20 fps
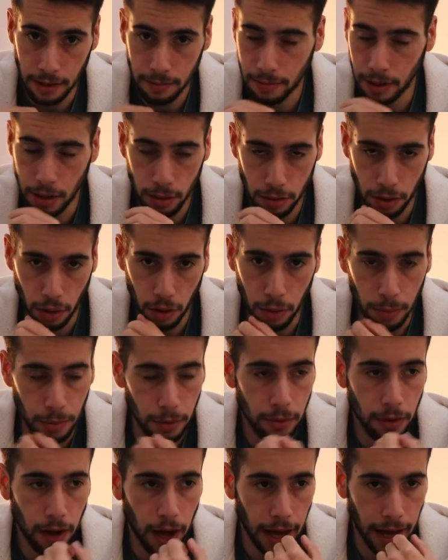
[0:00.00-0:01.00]
It was horrible.
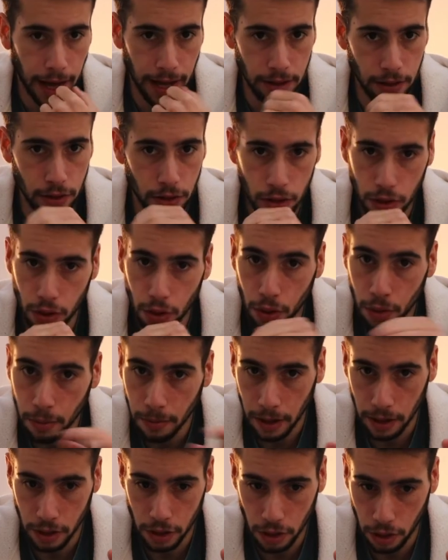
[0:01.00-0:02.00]
I had too
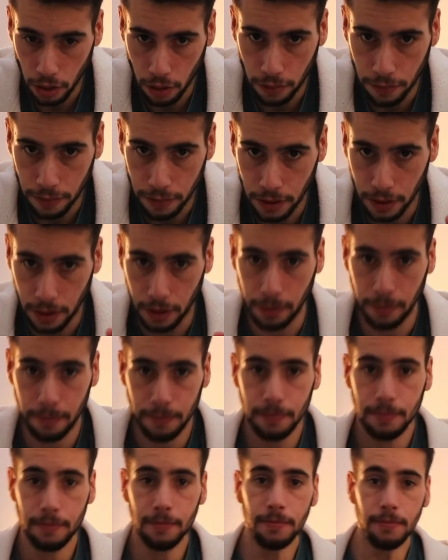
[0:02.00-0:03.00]
much of the
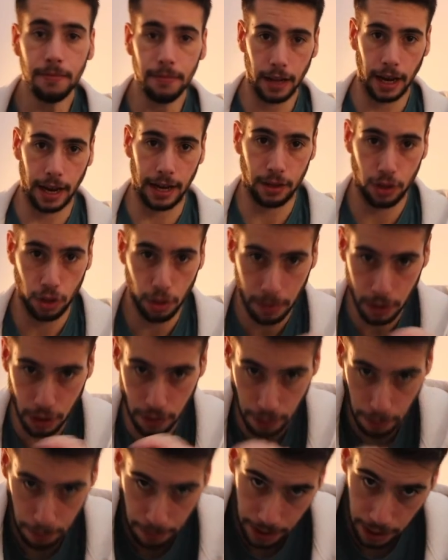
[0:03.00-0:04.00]

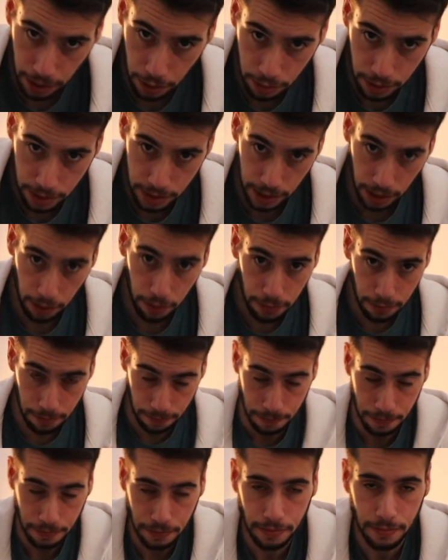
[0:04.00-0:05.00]
pier itself,
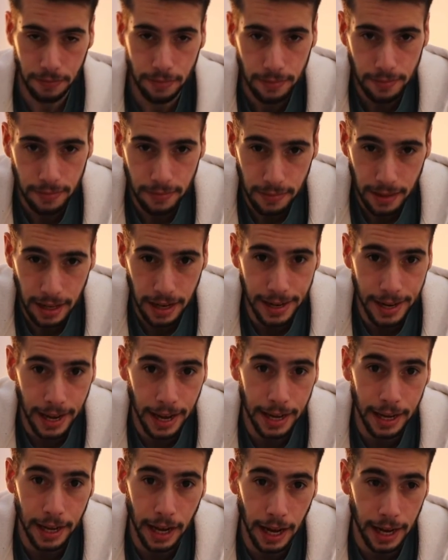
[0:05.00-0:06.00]
and
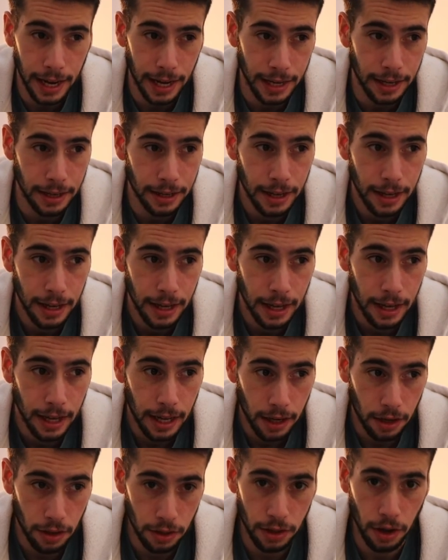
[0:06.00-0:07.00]
I
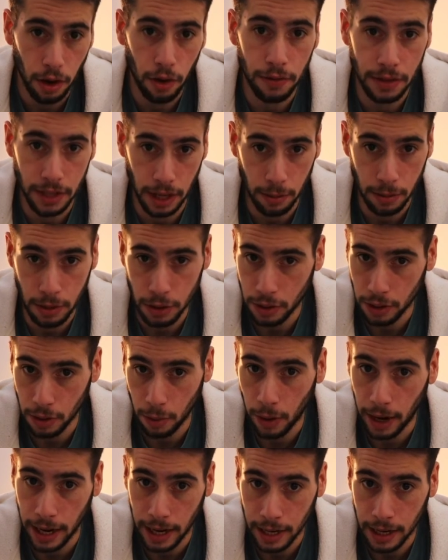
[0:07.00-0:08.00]
because obviously I was using a
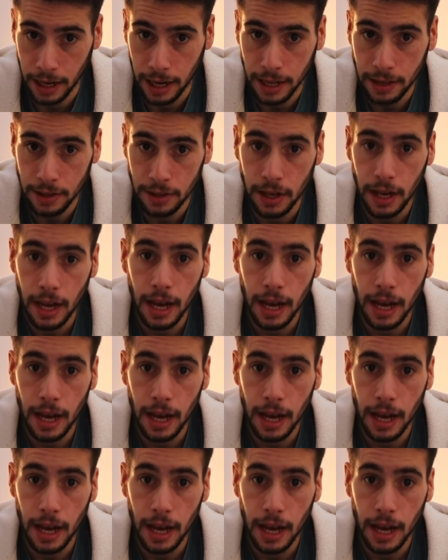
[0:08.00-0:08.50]
wide angle lens.